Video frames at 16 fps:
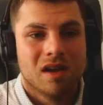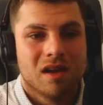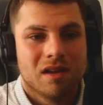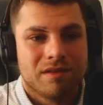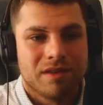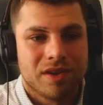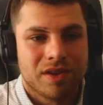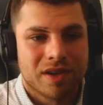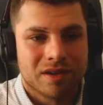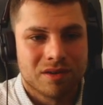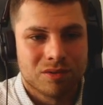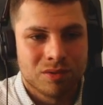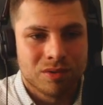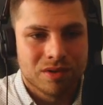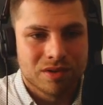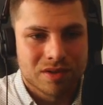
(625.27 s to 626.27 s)
We can do
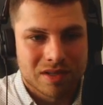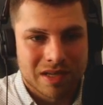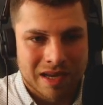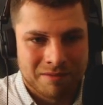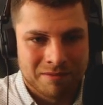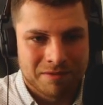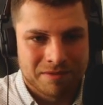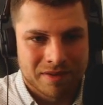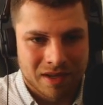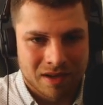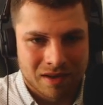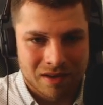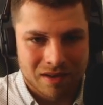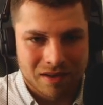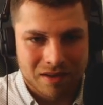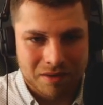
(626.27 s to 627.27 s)
the same
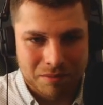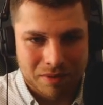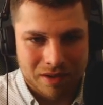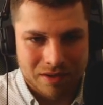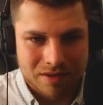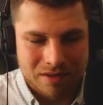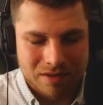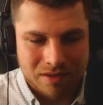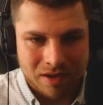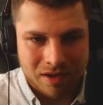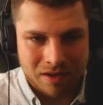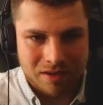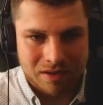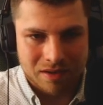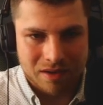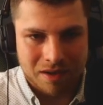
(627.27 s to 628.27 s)
thing by string
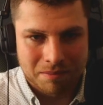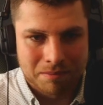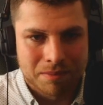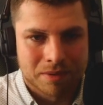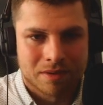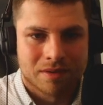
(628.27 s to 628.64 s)
up,